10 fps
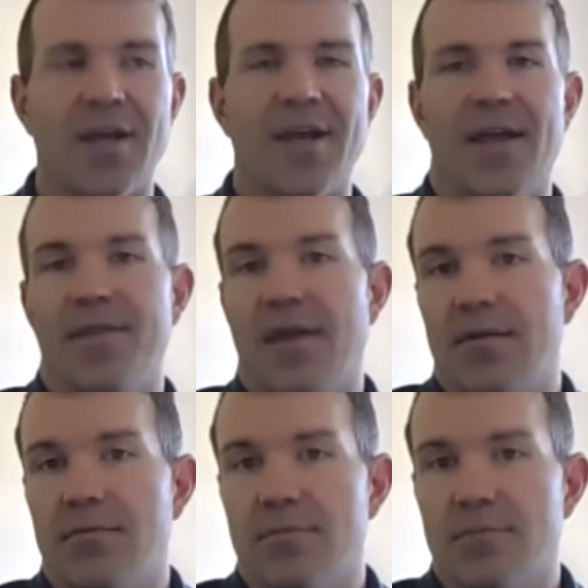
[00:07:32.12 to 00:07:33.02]
And
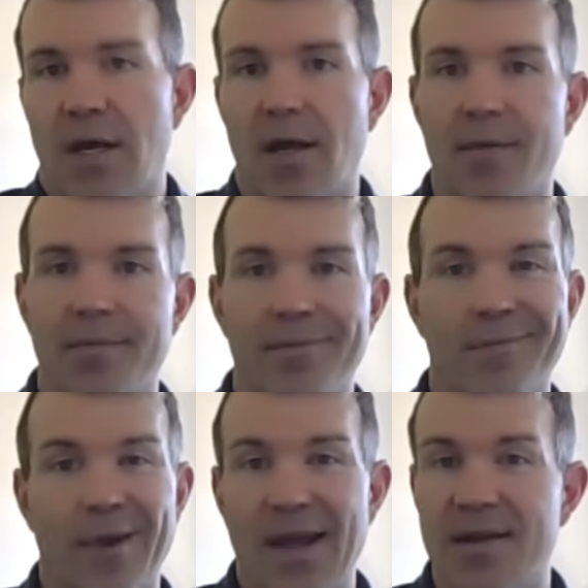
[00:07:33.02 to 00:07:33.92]
then
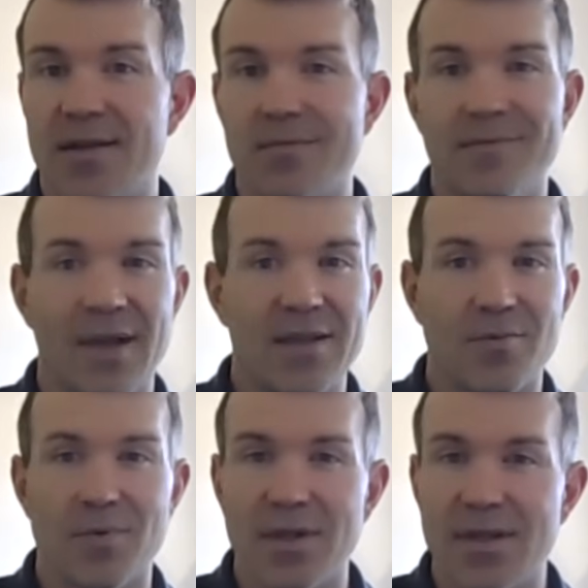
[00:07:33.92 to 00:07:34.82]
we had to make a
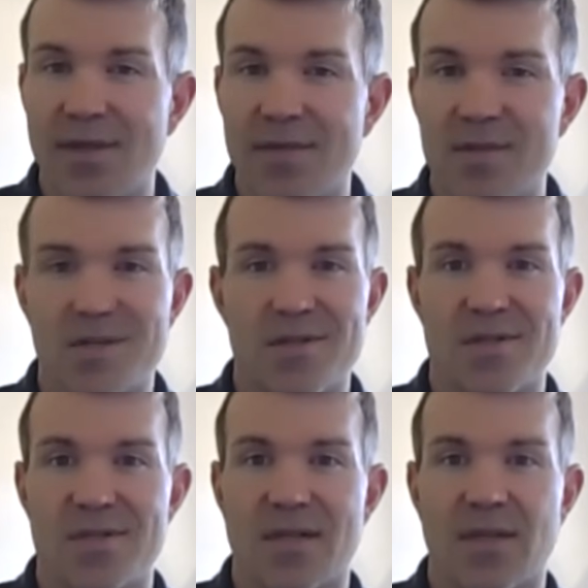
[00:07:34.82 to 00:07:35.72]
really tough decision to
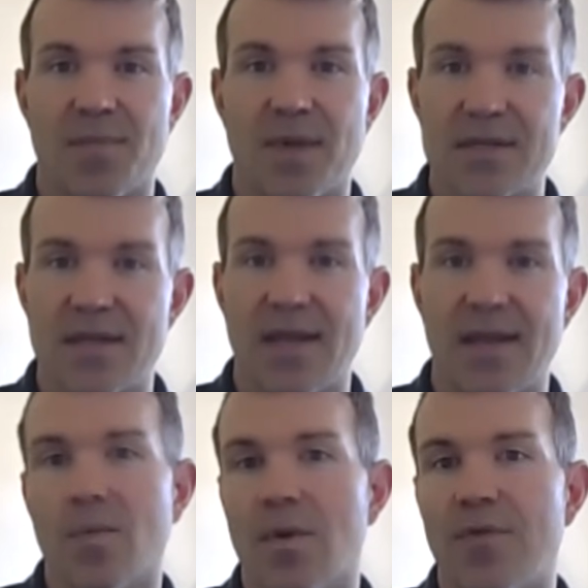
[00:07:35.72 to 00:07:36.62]
select the best 8
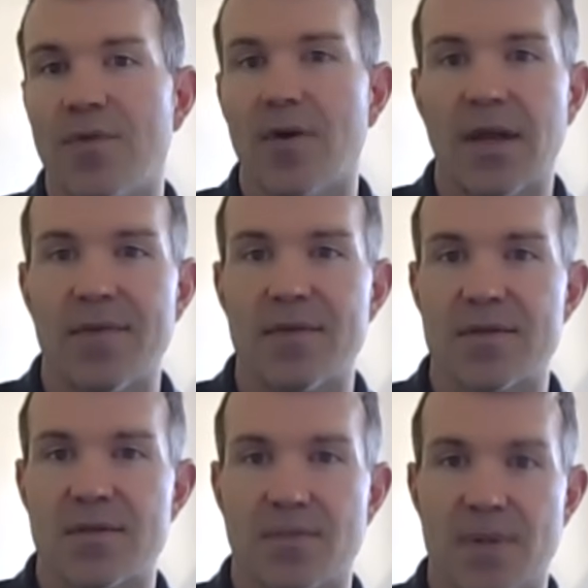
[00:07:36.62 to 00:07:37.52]
that we felt gave
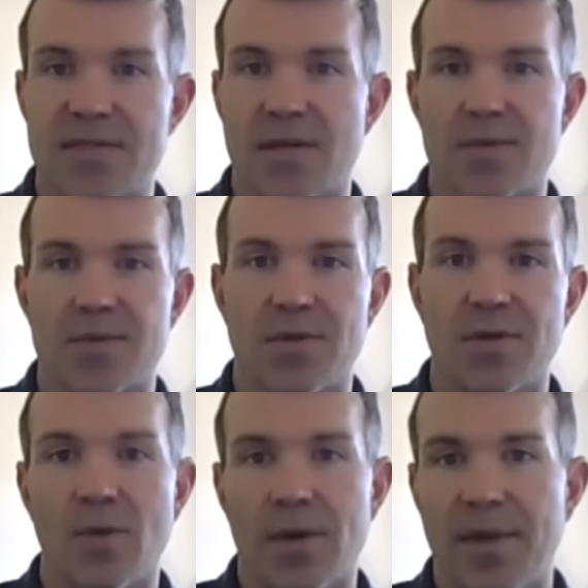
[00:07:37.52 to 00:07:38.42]
us the best opportunity to
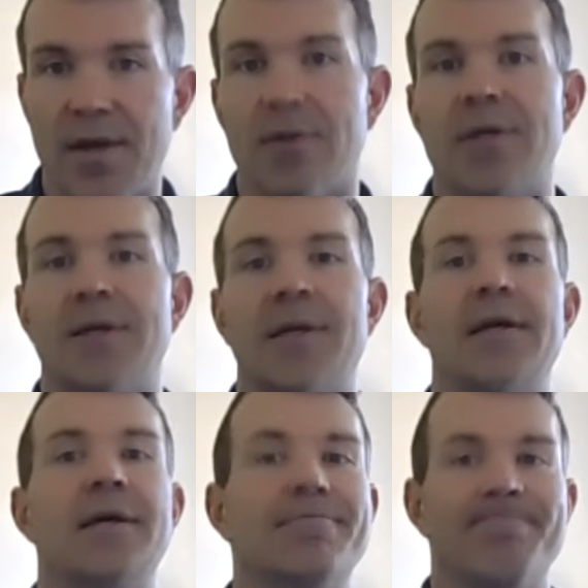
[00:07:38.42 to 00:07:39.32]
win a medal.
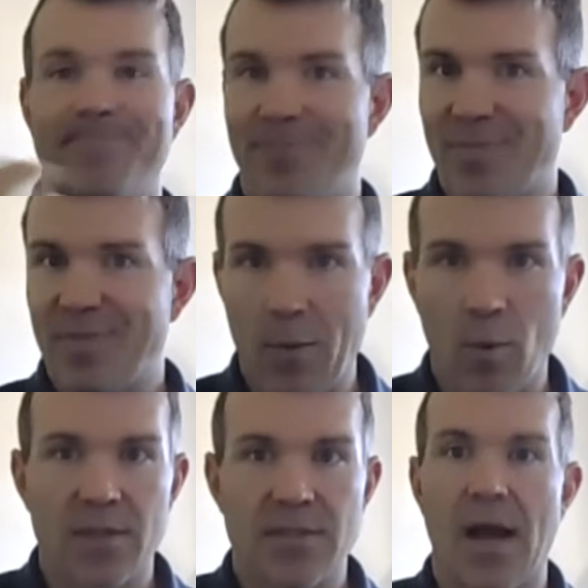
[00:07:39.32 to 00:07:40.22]
That
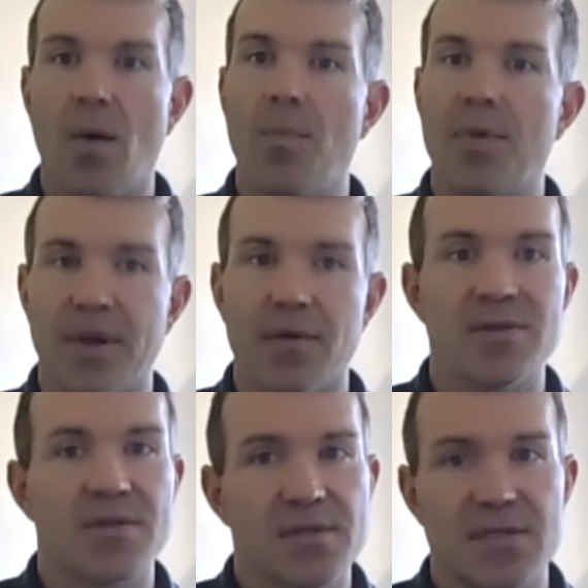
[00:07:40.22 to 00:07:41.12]
worked out, but there were
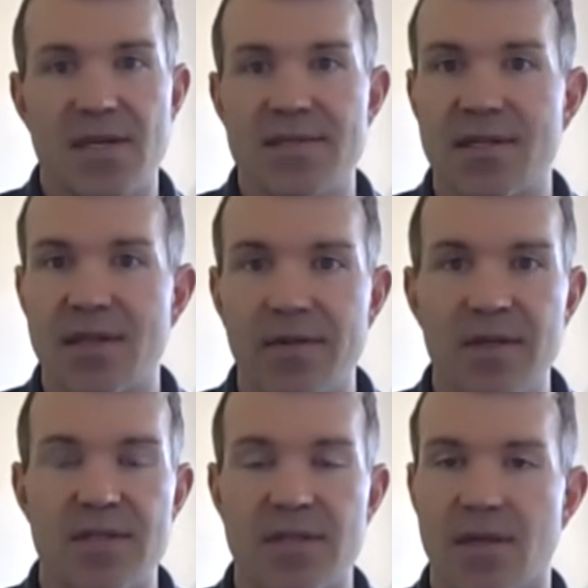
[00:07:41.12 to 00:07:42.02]
some
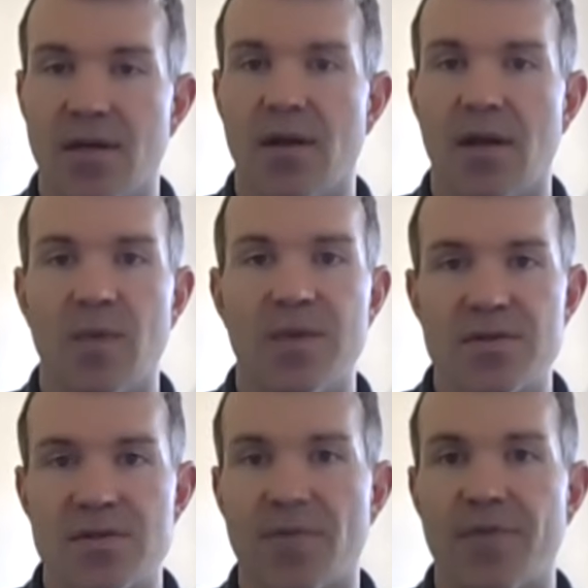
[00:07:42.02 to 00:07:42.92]
sensitivities in there. Right? This
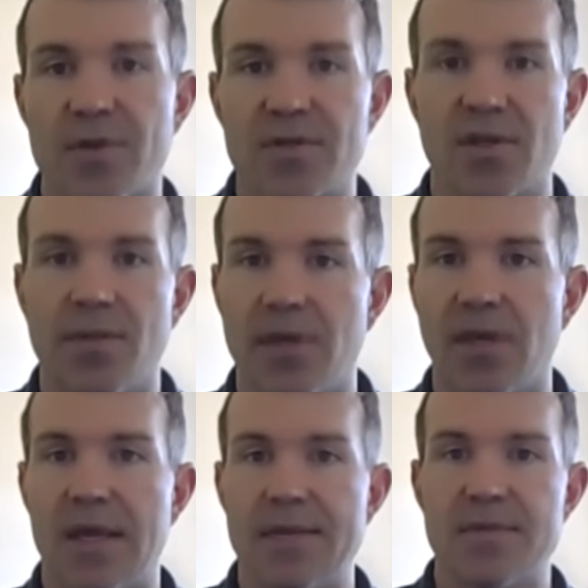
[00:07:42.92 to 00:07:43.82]
was the first Olympic
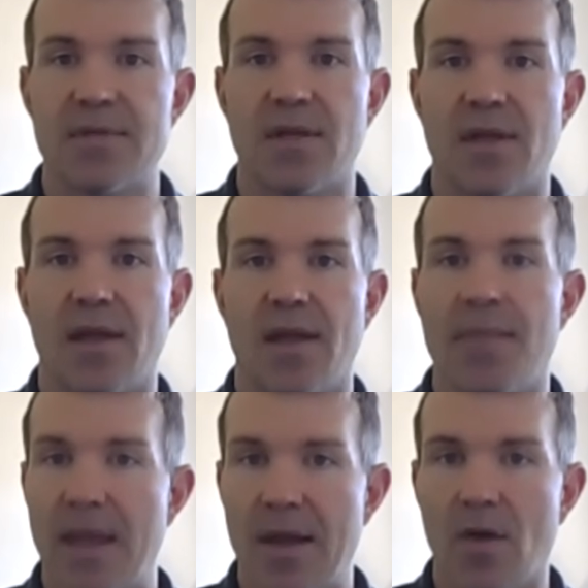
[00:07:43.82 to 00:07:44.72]
Games that a
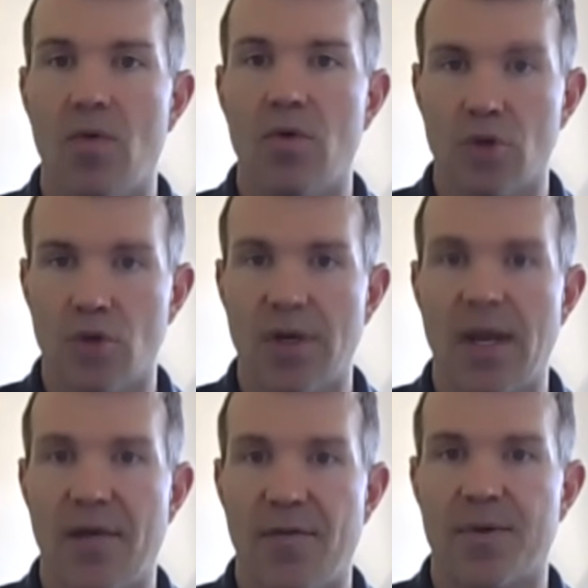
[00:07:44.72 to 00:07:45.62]
male could
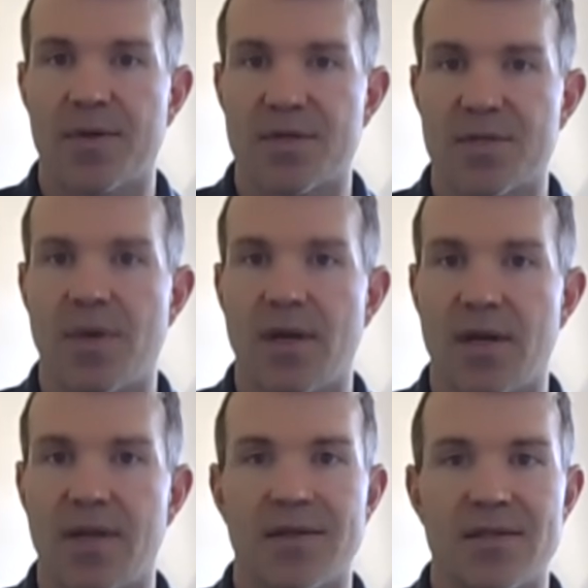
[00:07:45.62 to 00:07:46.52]
have participated
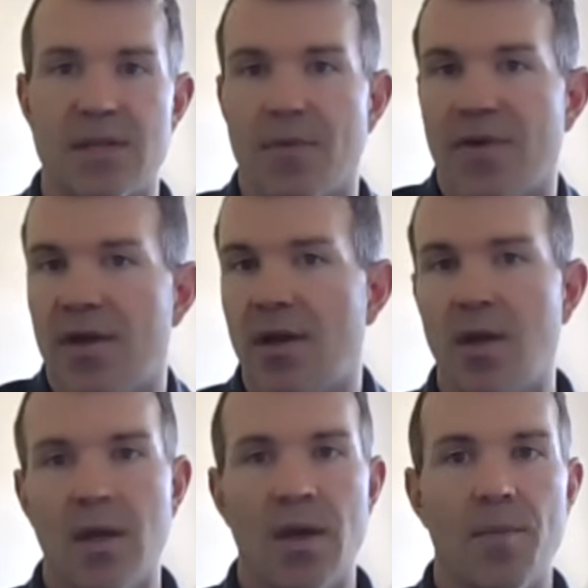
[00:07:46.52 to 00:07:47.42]
in the team event.
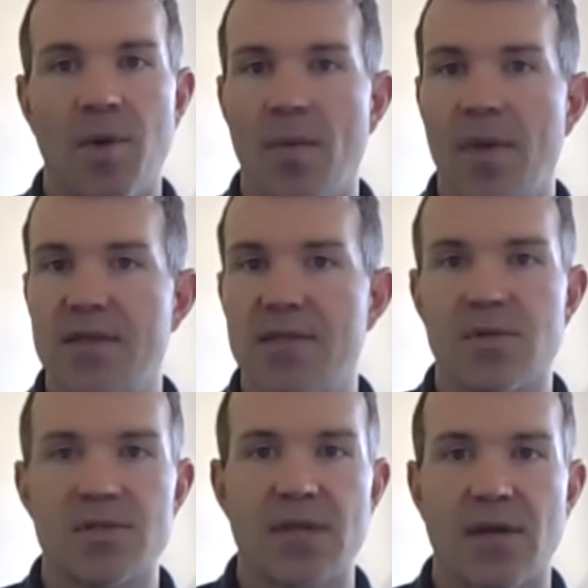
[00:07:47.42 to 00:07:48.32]
Bill May is the
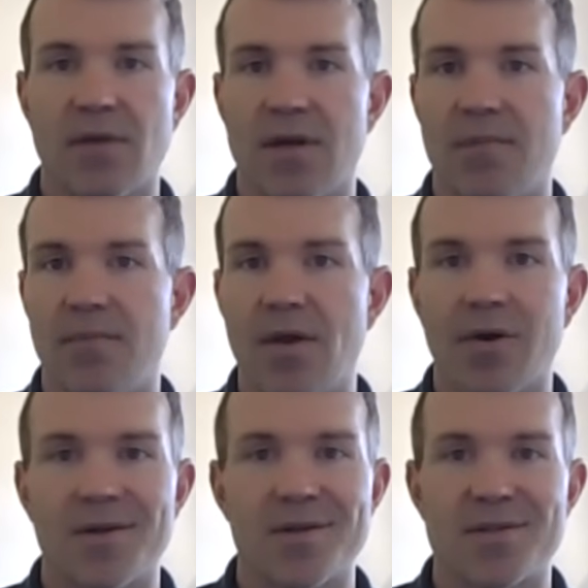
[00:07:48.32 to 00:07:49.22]
most decorated male
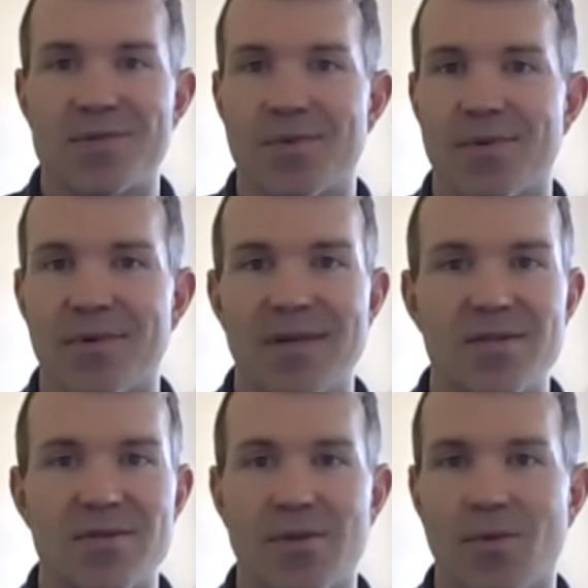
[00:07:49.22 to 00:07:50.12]
artistic swimmer in the
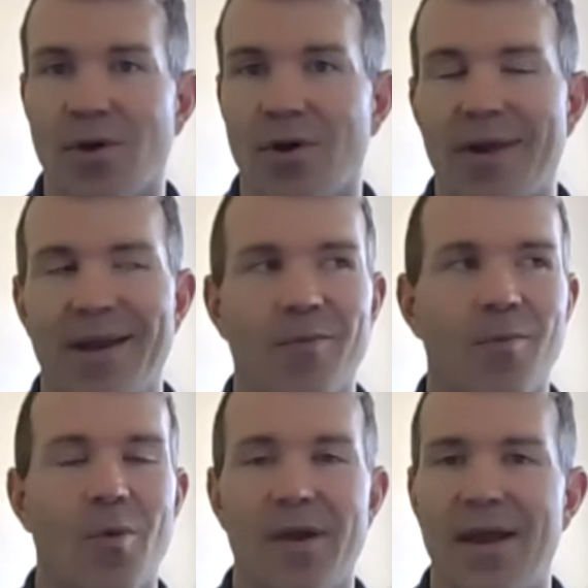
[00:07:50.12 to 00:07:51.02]
history of the world and
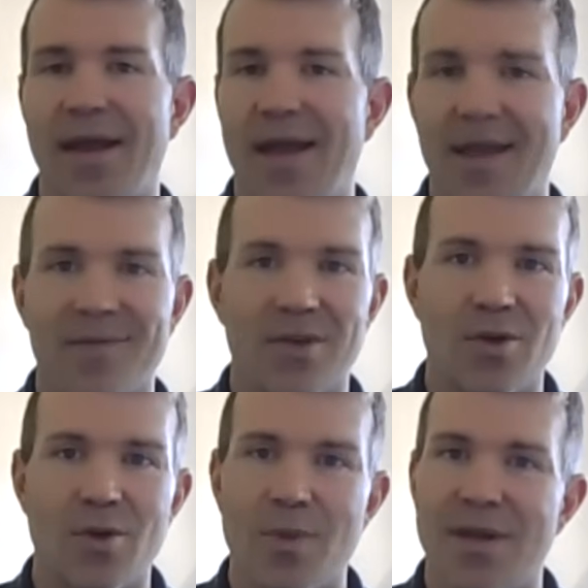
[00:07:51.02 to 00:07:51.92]
one heck of a
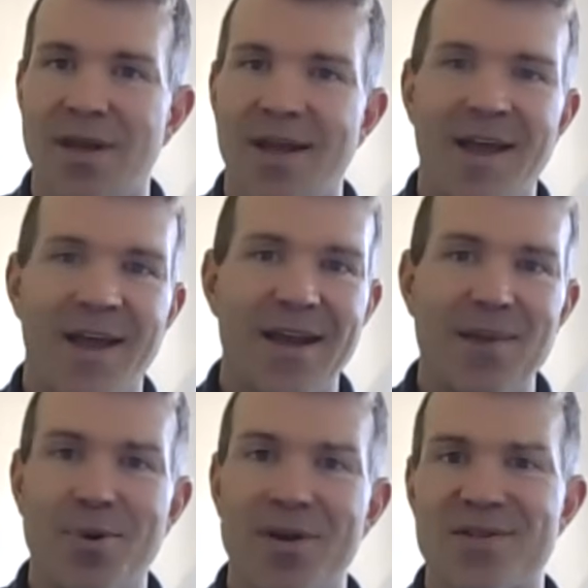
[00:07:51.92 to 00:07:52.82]
human. He
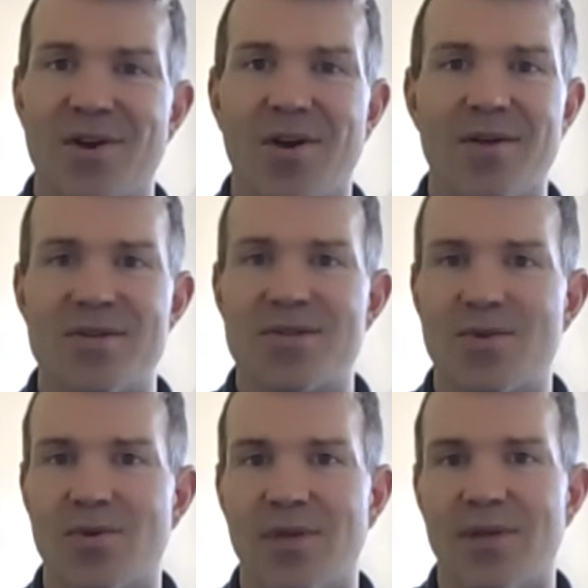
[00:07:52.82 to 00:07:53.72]
put his heart and
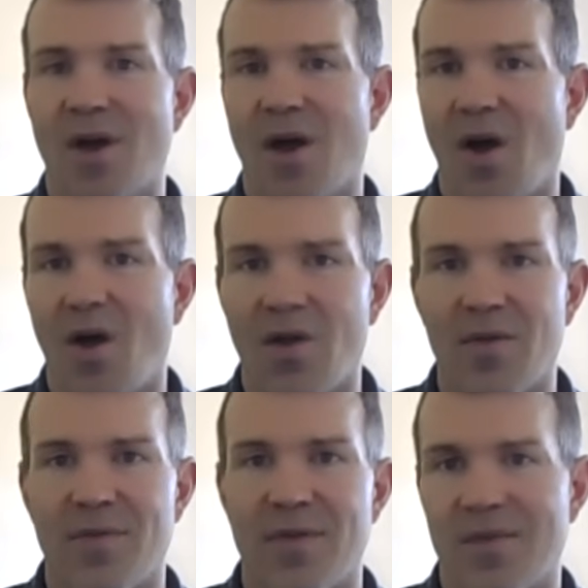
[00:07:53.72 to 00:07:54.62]
soul into all
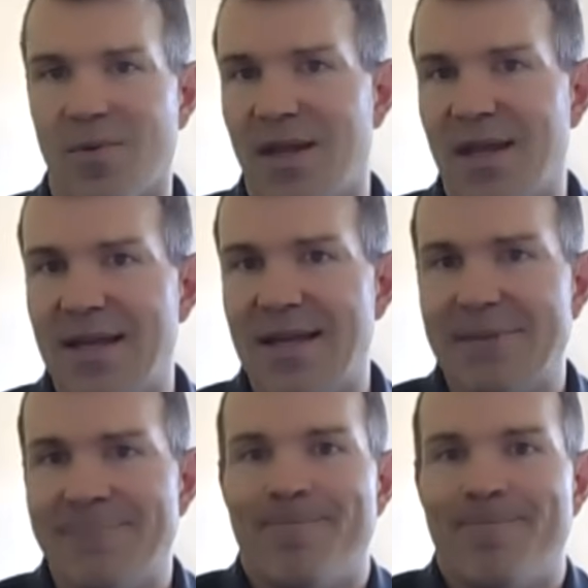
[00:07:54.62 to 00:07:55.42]
of what he did.